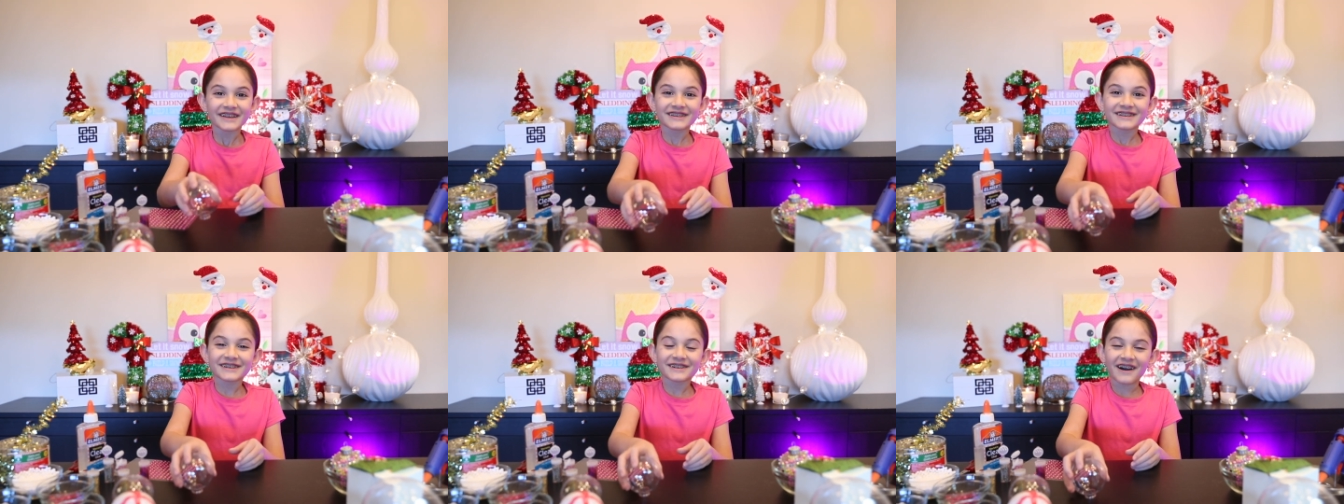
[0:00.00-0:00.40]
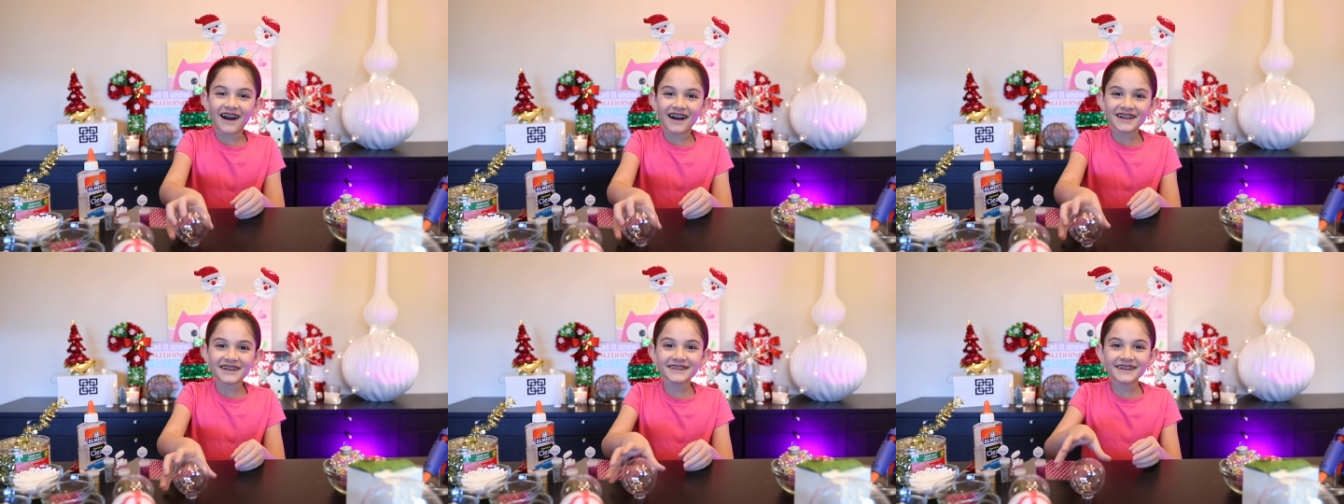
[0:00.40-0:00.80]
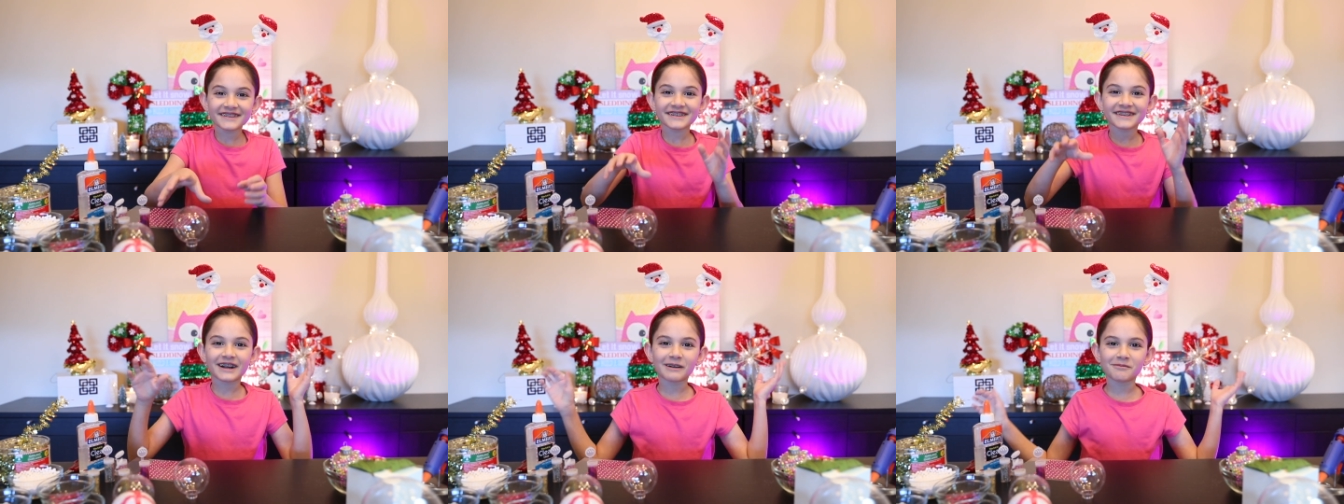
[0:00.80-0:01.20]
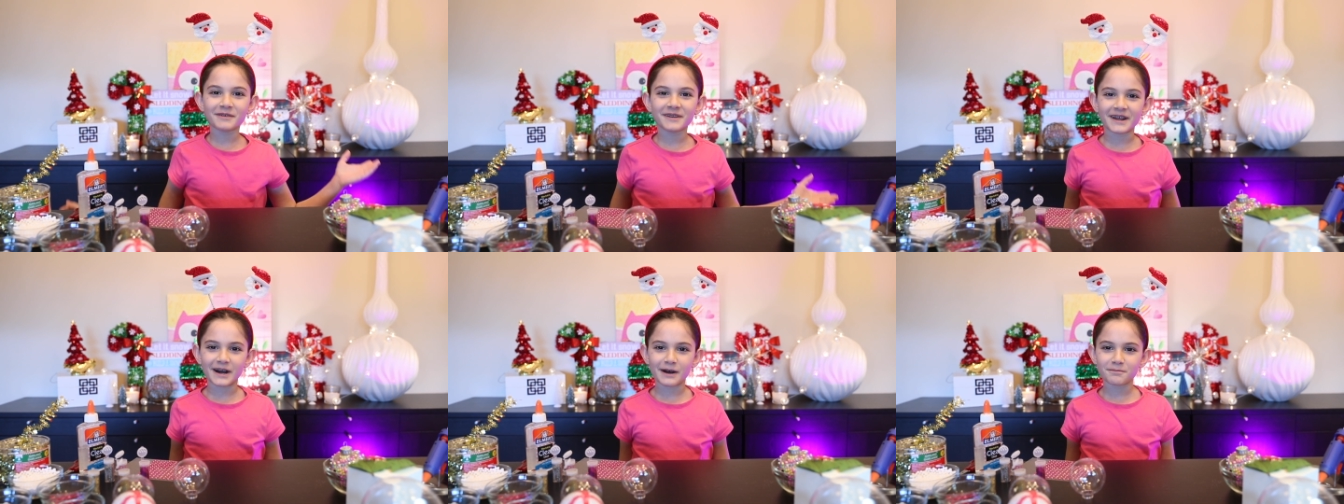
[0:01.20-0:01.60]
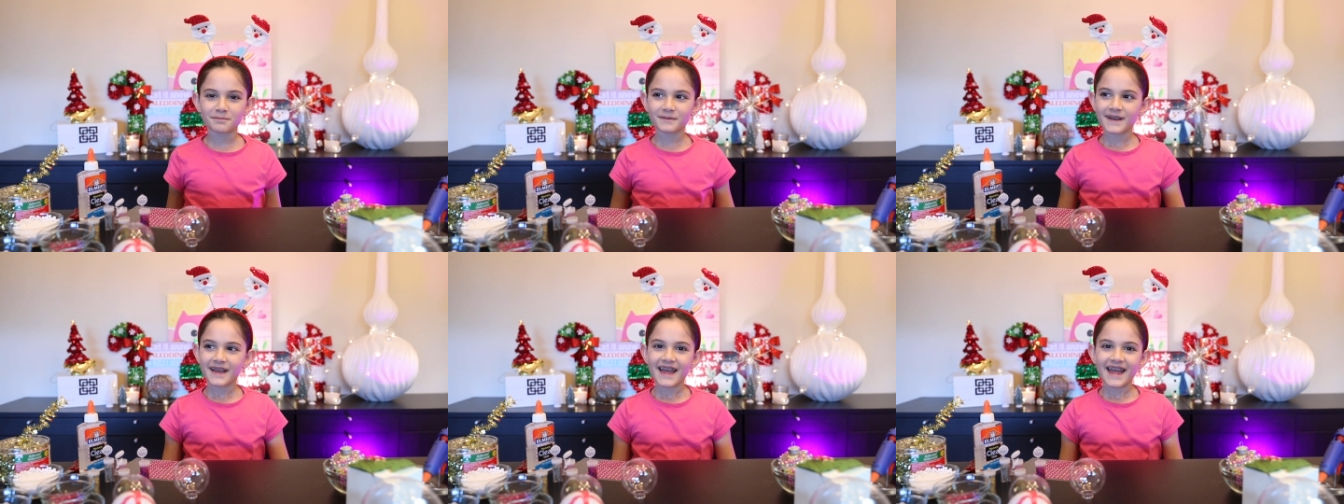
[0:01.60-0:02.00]
So holidays are coming up
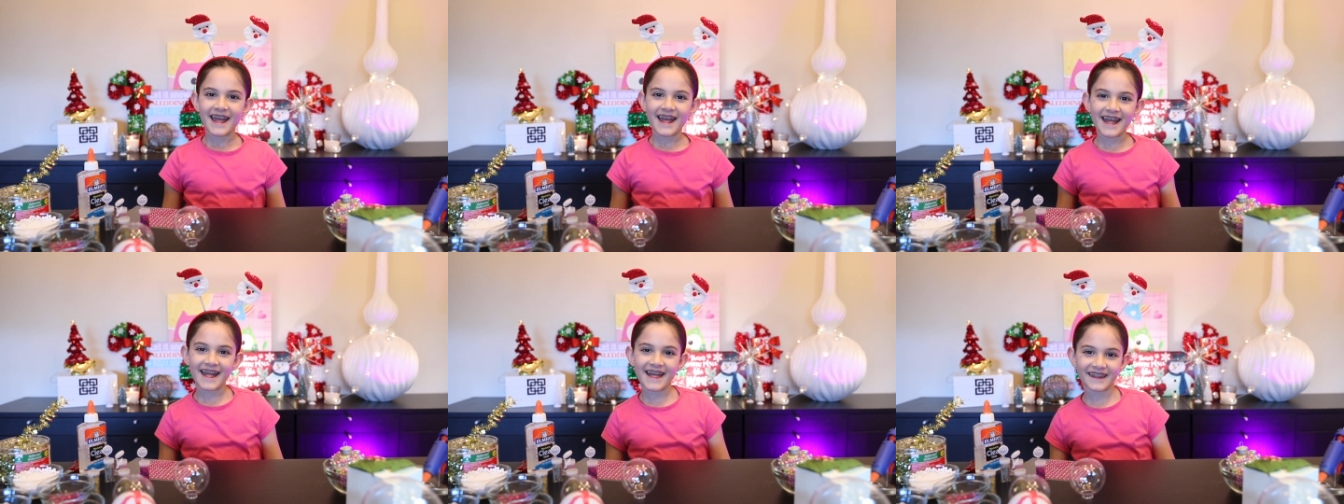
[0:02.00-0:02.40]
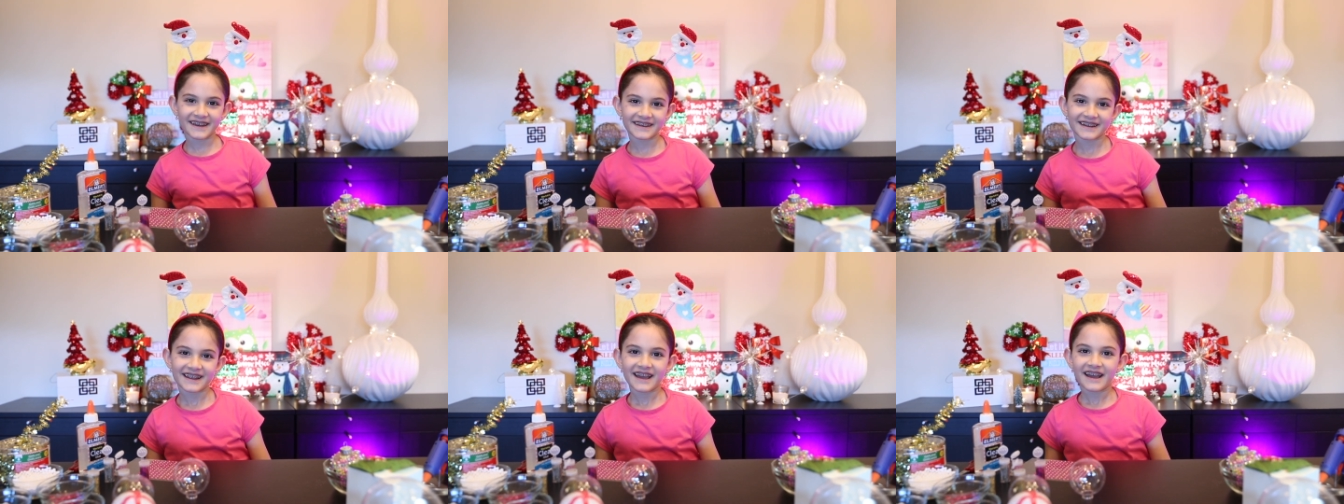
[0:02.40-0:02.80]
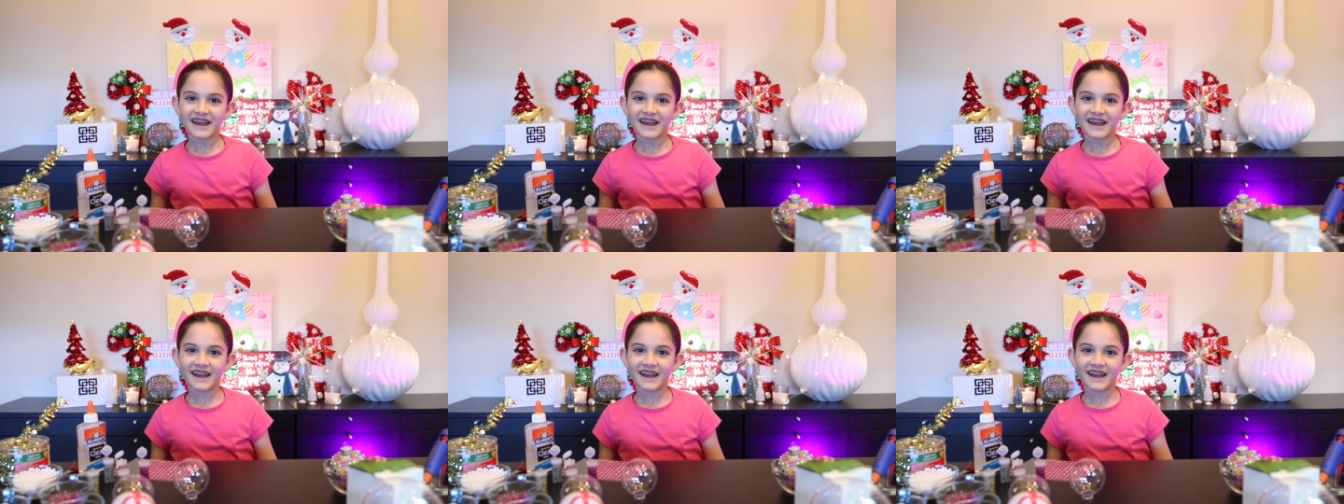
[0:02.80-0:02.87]
and